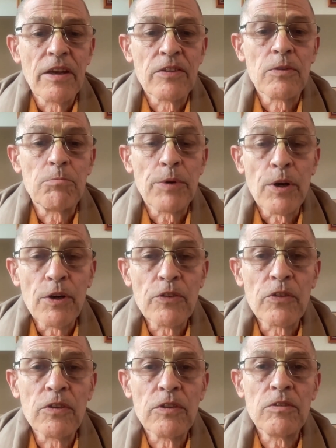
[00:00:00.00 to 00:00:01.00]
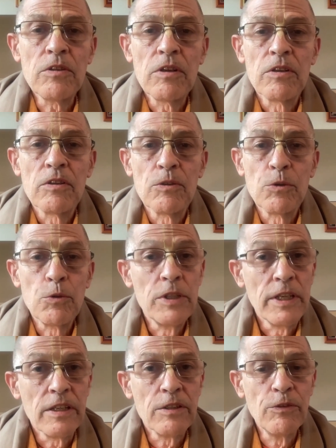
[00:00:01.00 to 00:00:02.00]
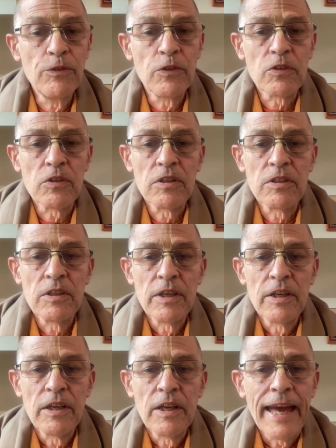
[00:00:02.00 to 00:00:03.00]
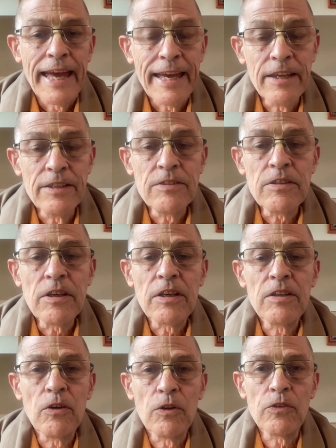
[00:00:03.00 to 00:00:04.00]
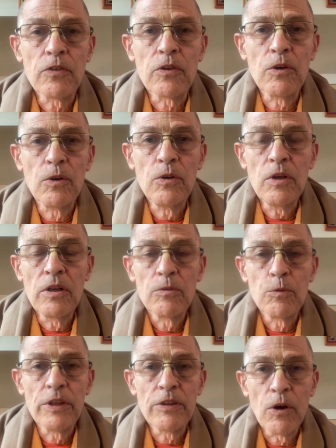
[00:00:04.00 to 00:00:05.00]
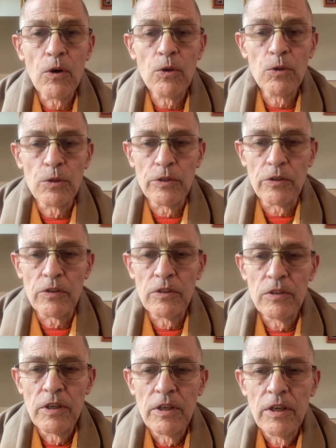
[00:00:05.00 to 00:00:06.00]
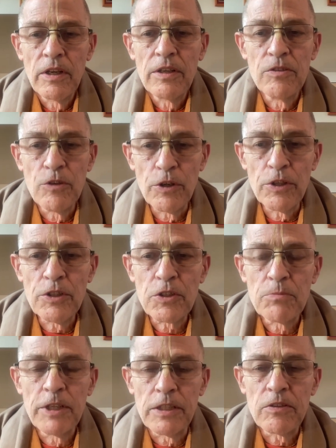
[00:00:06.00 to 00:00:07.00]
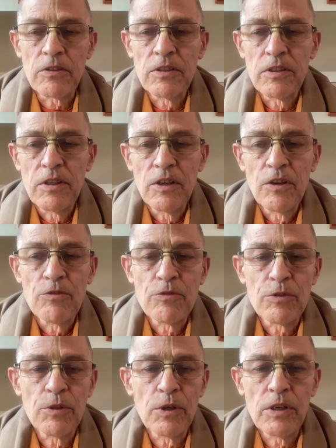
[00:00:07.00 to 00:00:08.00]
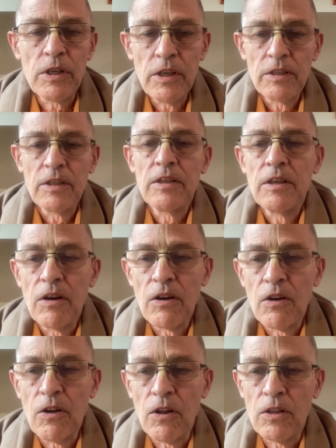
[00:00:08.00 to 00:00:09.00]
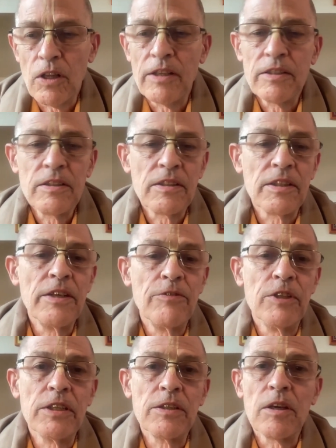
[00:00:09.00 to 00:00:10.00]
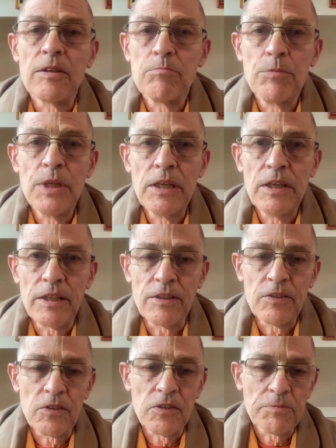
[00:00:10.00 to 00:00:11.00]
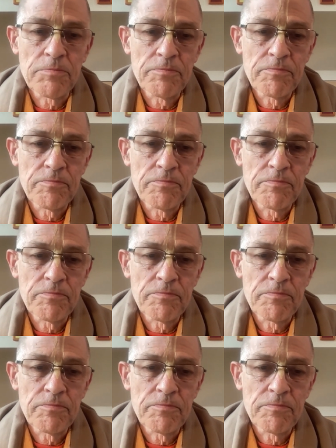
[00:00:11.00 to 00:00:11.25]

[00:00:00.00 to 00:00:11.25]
as a person who gives and can also withhold nourishment for all living beings.